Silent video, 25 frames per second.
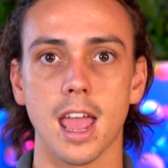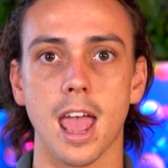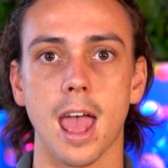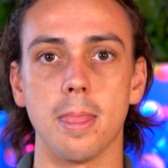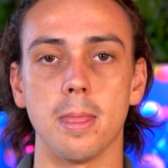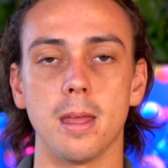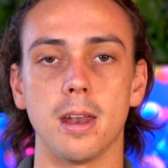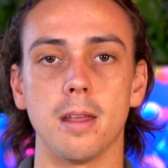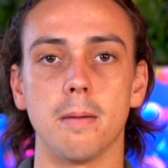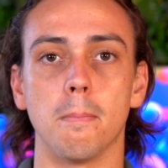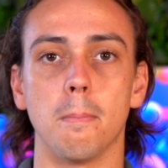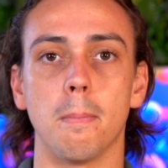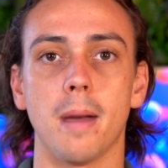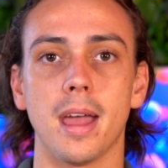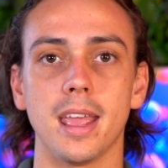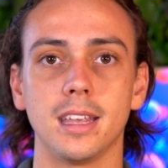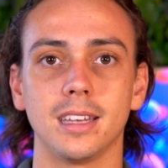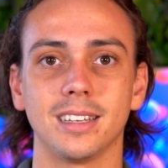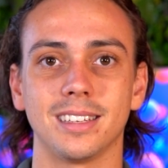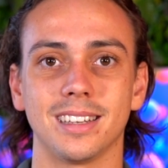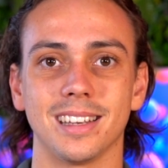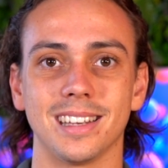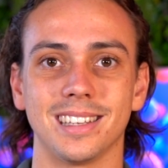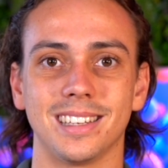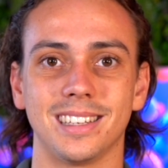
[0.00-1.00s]
and that it
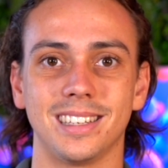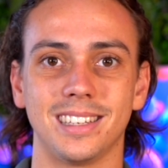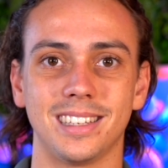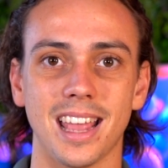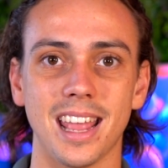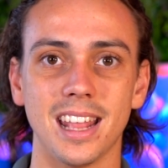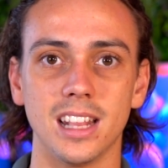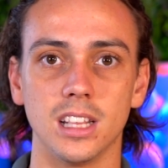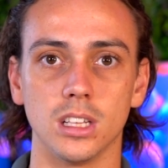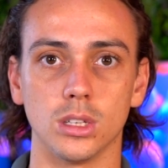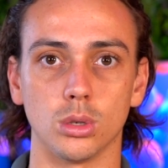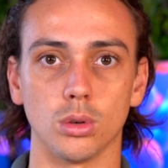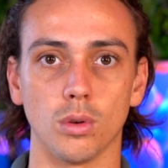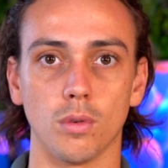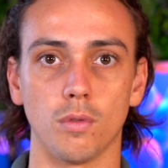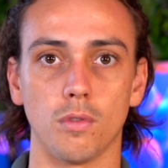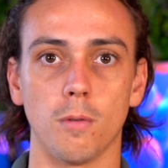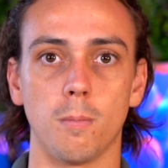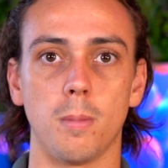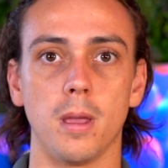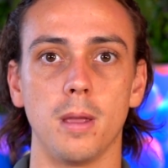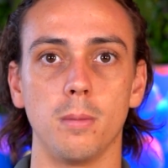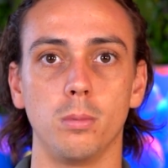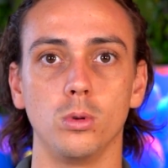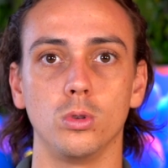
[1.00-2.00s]
makes sense for
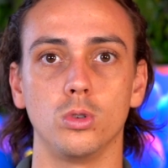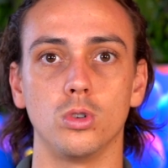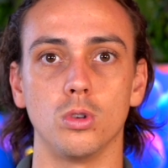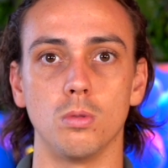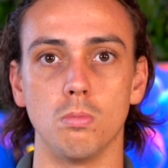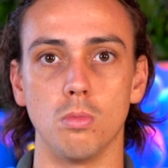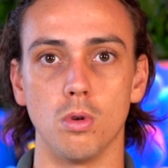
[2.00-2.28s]
people to